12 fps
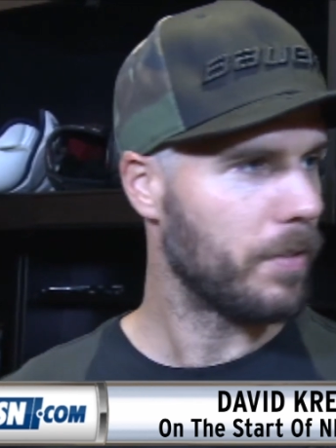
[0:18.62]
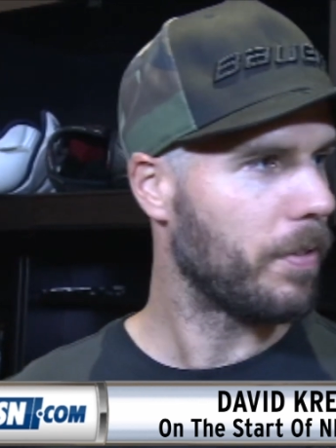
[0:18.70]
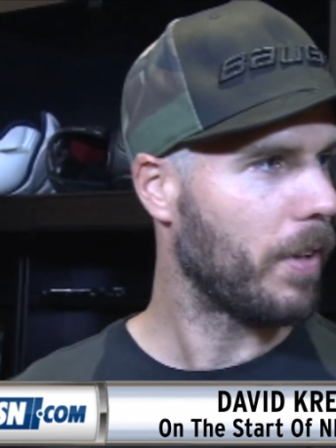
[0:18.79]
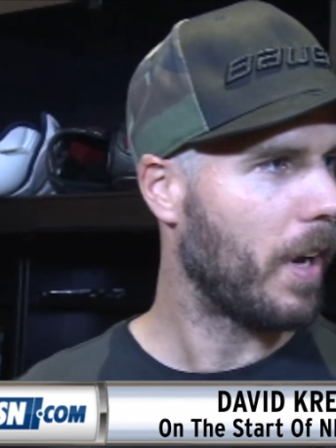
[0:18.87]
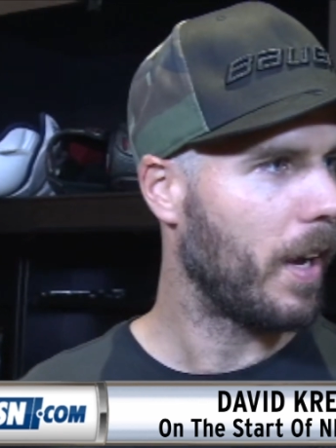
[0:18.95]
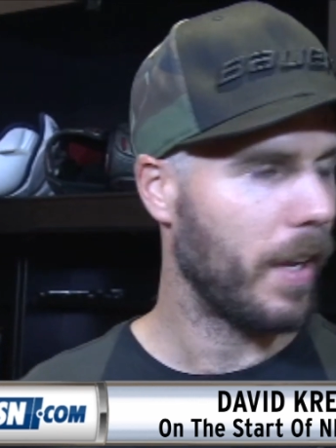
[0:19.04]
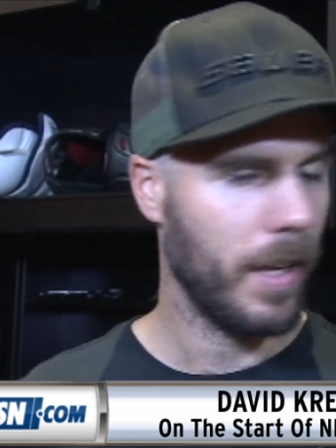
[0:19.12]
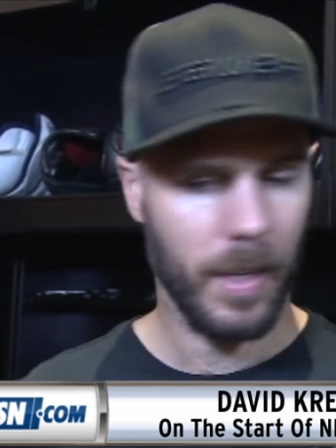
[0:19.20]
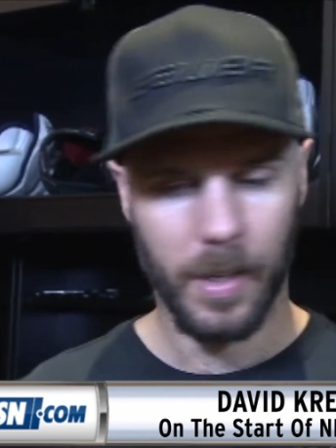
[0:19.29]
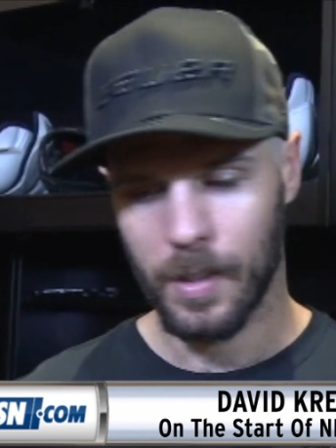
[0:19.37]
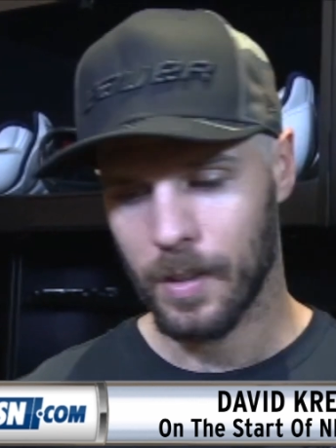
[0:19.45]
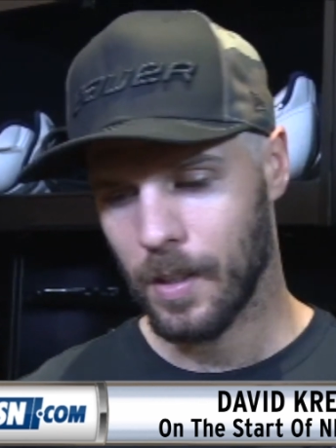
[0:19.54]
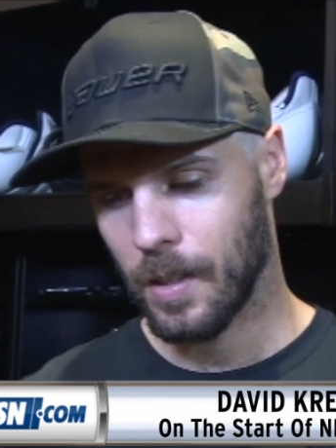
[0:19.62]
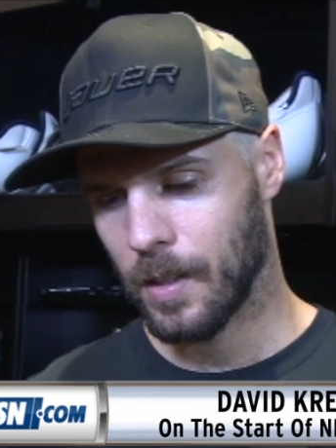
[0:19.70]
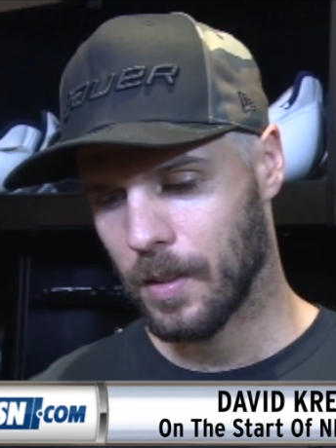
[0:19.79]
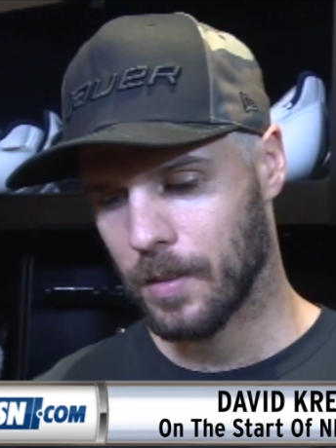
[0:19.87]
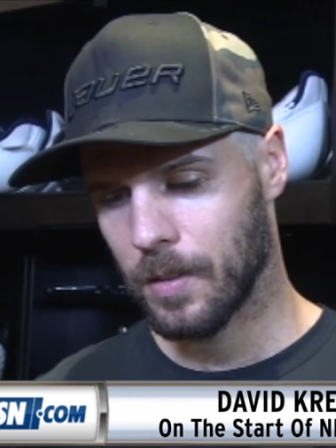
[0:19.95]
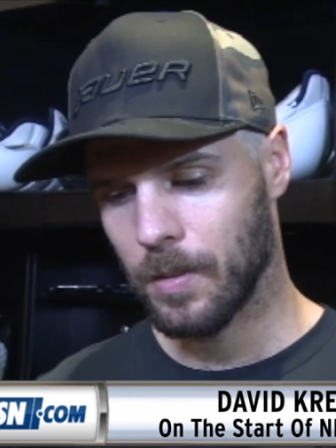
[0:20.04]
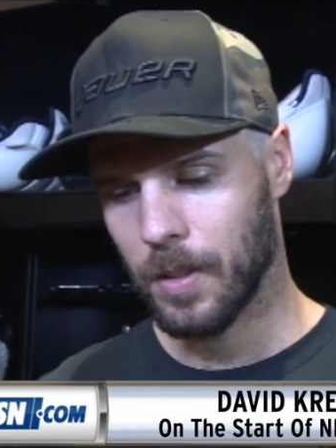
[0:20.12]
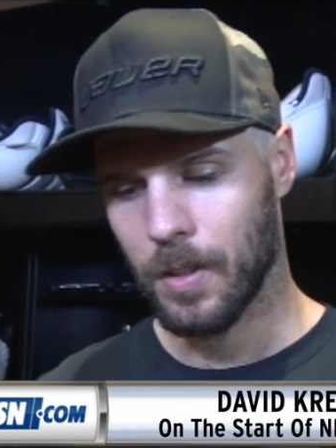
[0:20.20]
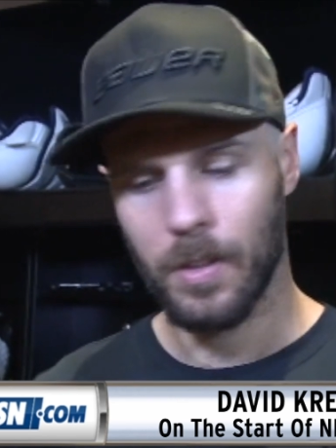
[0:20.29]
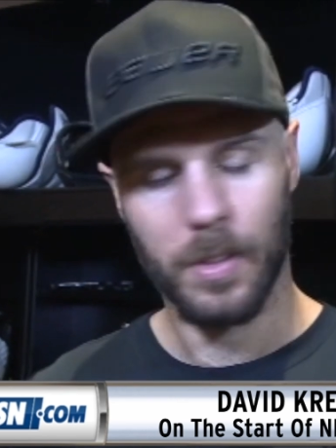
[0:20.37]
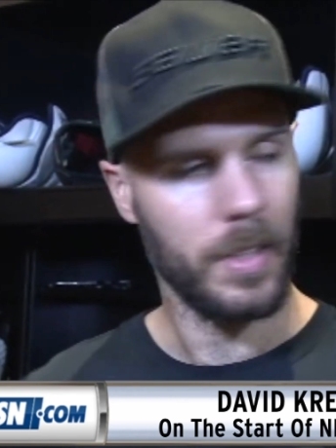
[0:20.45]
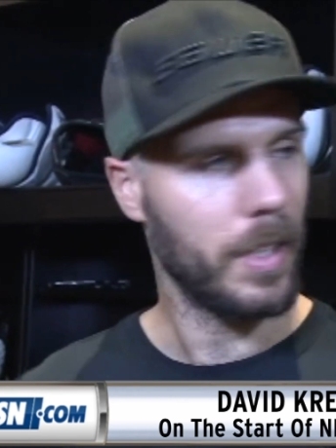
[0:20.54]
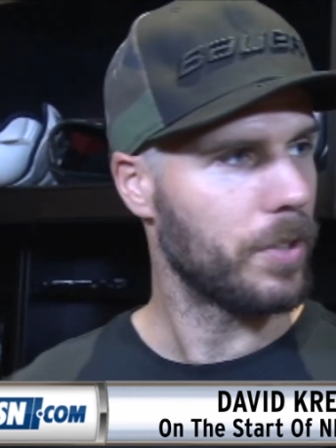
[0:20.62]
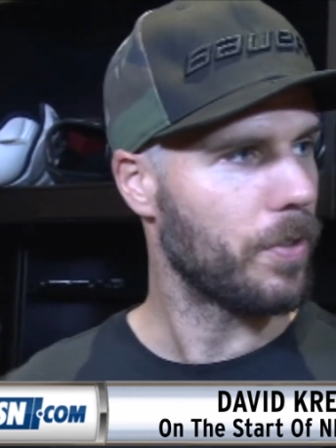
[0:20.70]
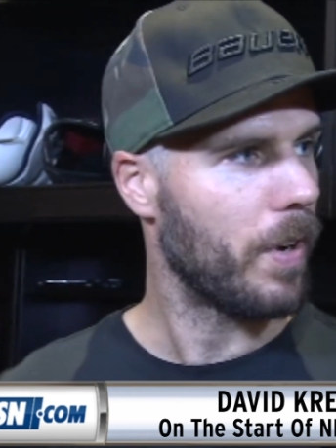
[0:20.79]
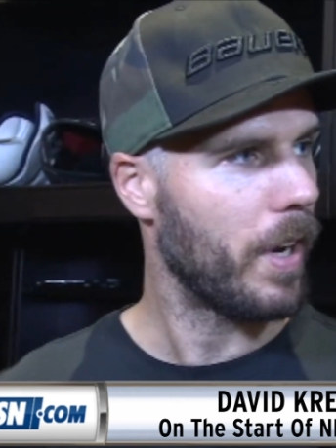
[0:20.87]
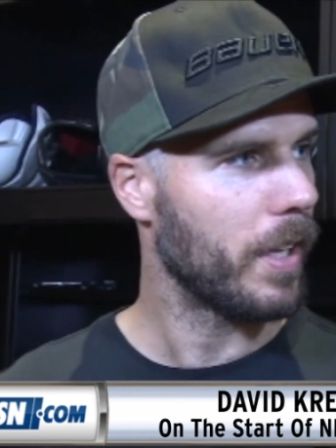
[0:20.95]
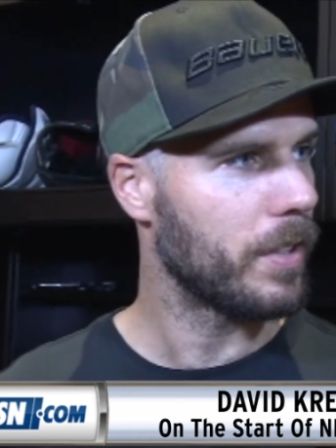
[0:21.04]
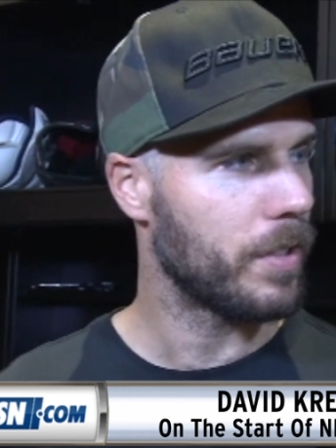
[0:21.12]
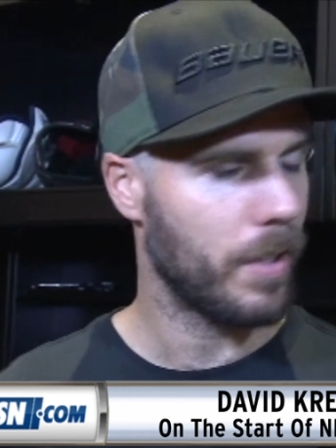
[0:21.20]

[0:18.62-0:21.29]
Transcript: flying and doing all the things right.